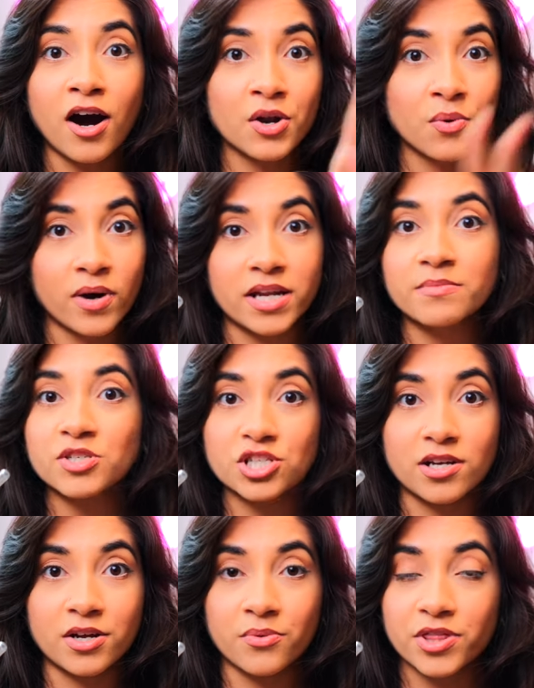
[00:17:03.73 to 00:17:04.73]
on what I'm
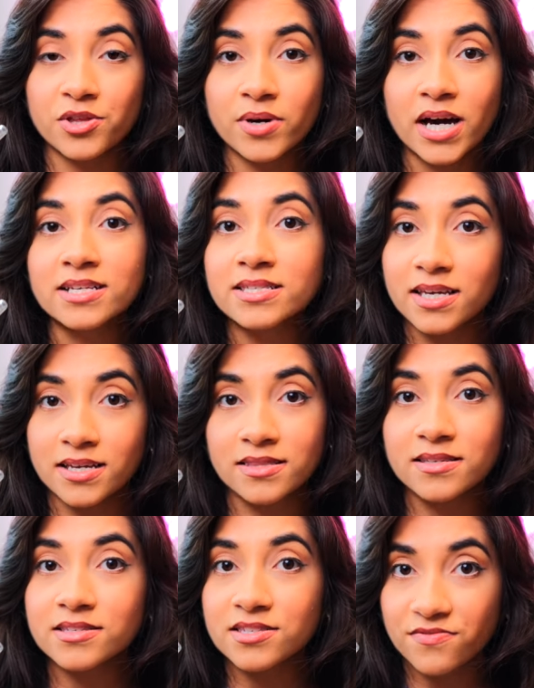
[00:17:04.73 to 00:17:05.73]
sharing with you guys in
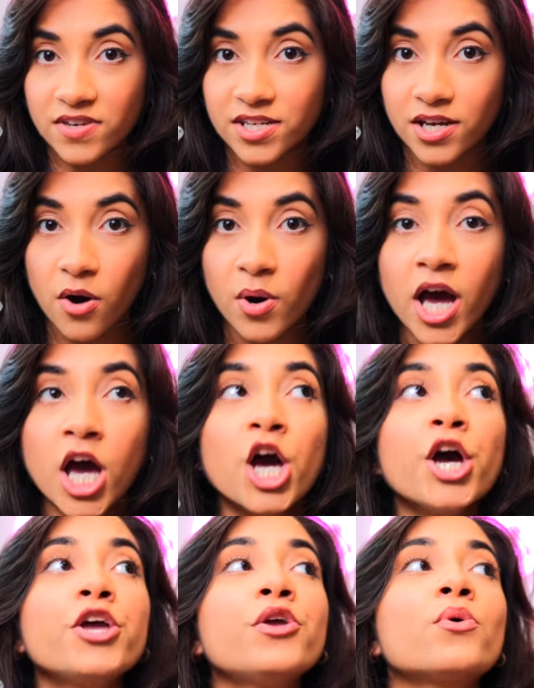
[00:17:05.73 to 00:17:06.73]
this video,
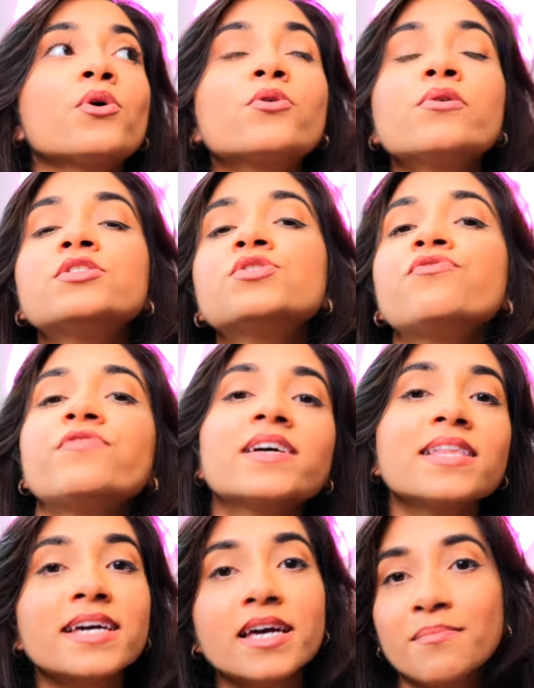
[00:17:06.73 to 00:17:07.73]
you're going to feel
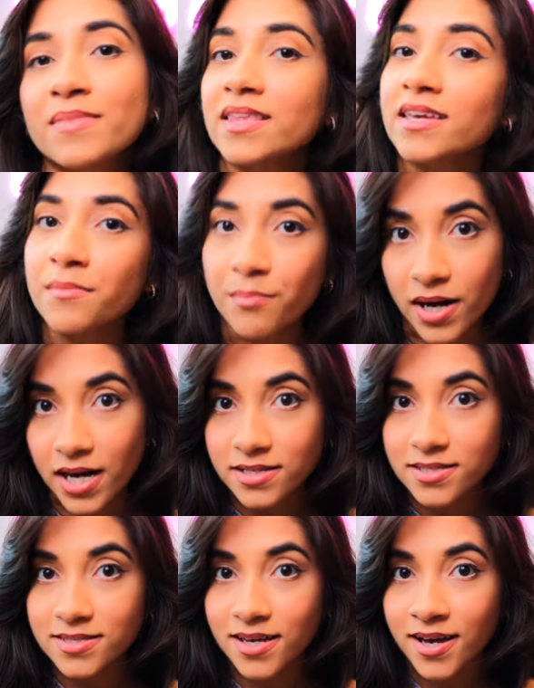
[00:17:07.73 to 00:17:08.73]
like a million
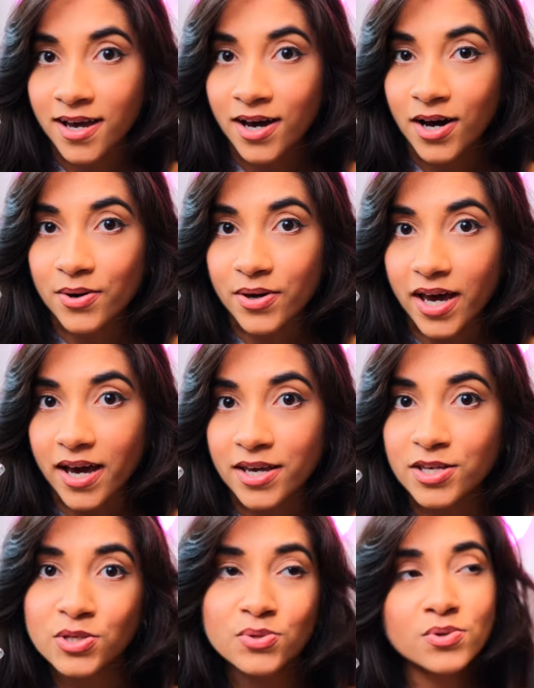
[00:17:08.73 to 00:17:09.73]
bucks. Okay,
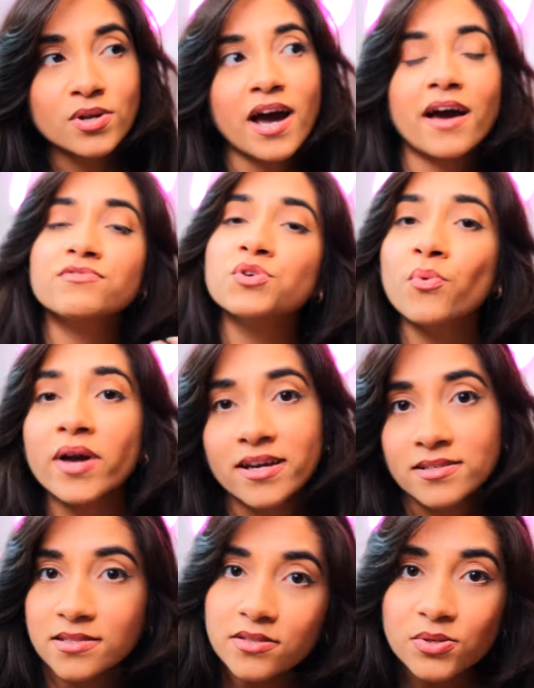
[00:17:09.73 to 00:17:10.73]
you do not have to wait
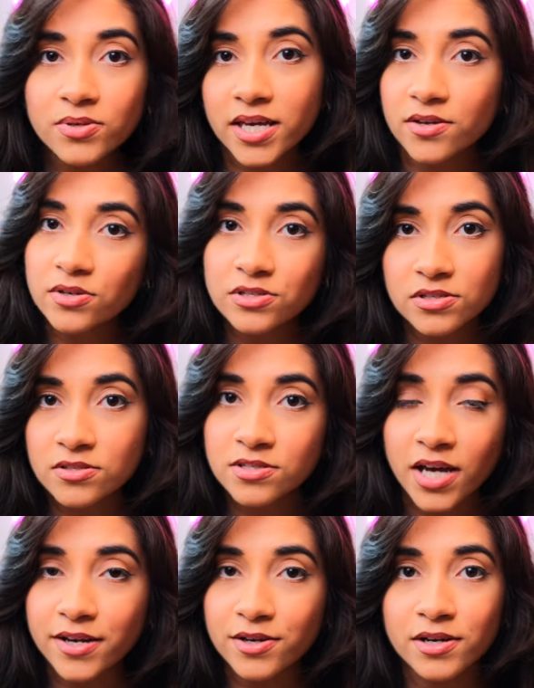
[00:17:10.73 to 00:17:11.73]
until you get your
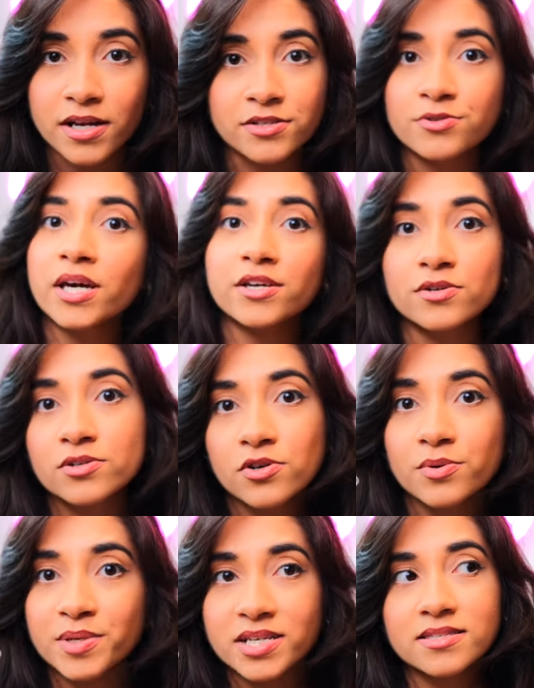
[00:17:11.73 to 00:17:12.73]
desire and you get your
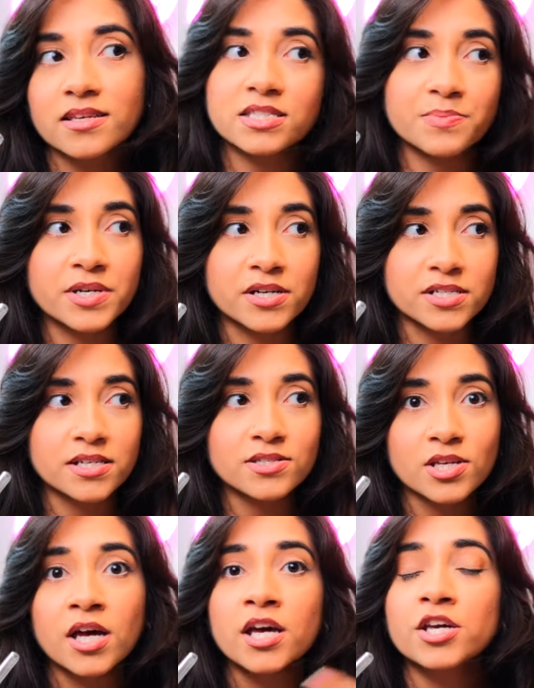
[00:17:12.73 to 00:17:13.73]
goal because let's be
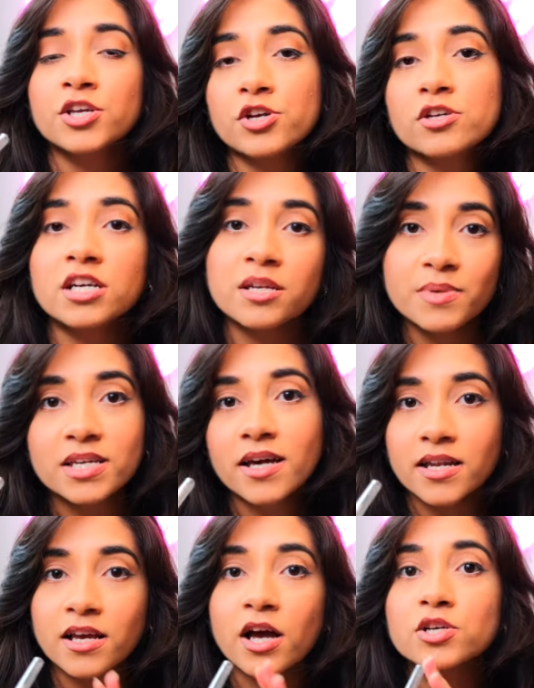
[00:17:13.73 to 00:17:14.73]
honest, you're gonna be
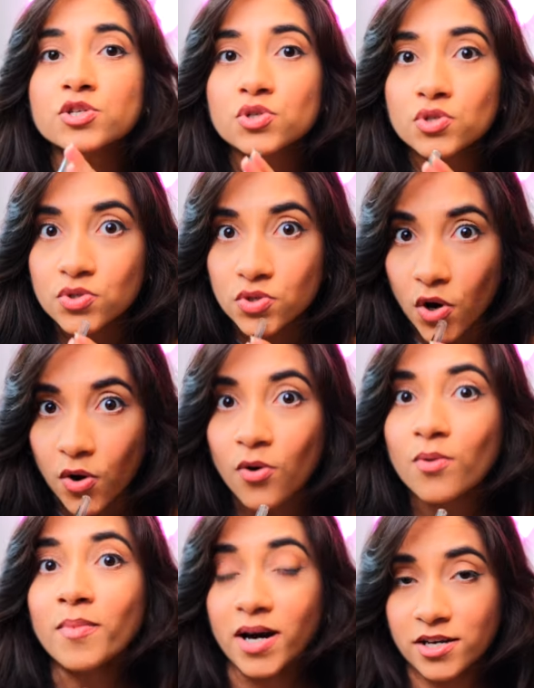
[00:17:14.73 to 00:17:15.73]
getting
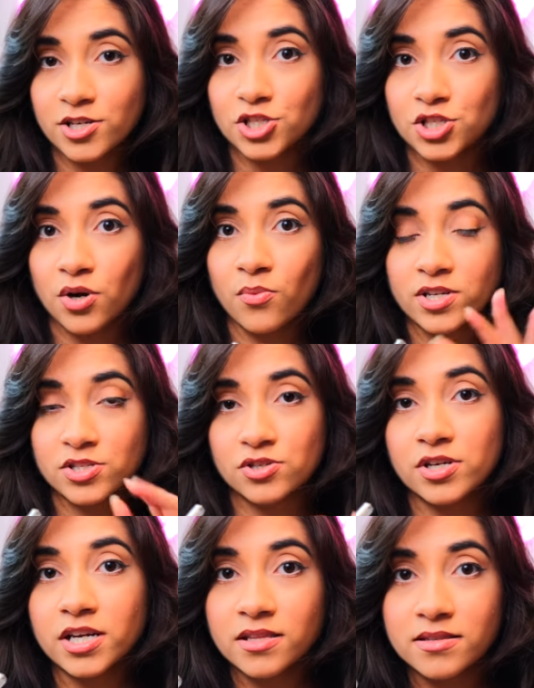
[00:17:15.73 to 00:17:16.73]
so much once
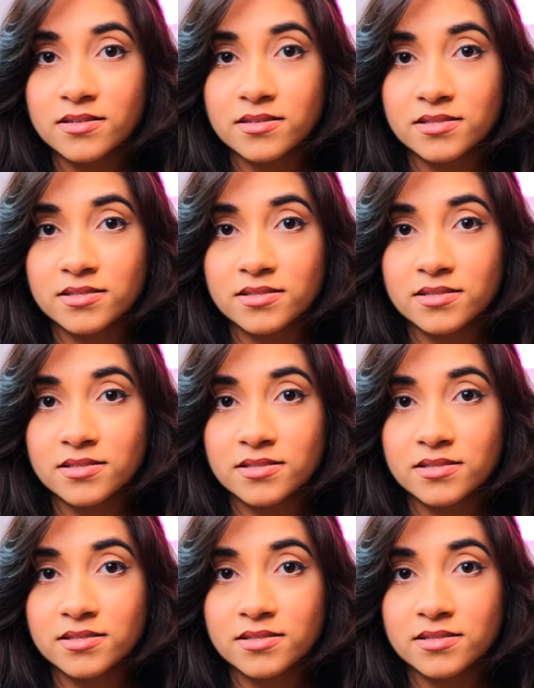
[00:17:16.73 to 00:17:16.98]
you're in this